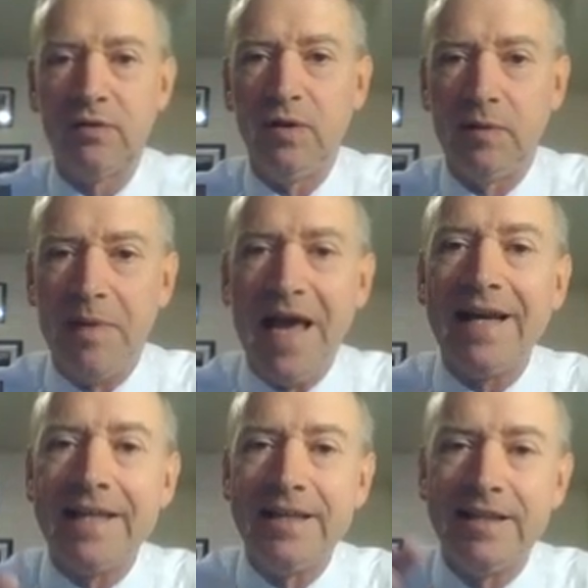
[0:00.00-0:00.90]
and
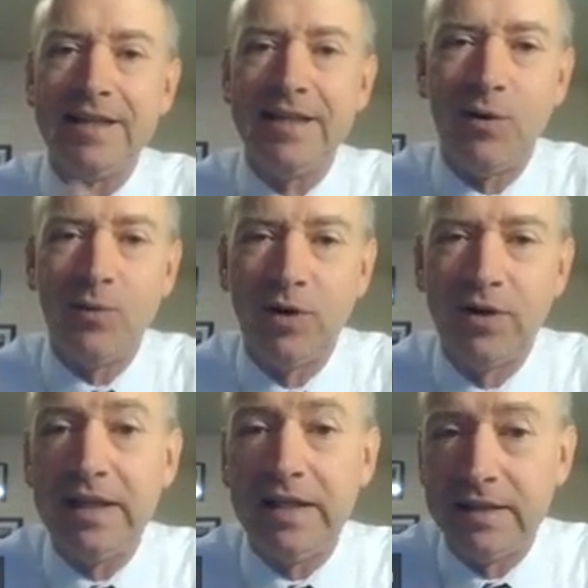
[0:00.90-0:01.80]
packing into that word
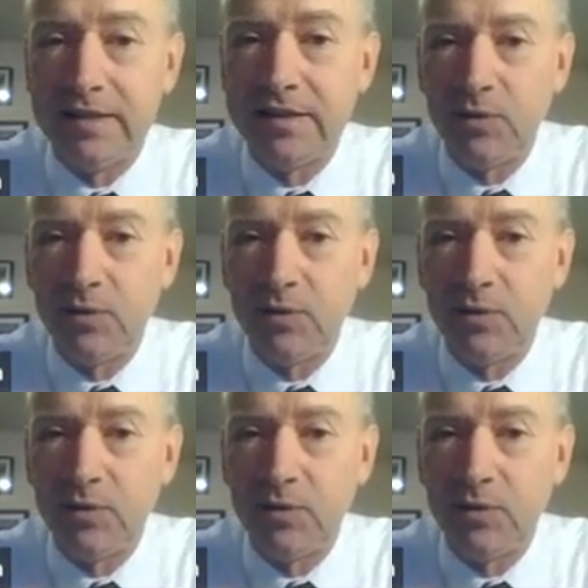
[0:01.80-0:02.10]
needs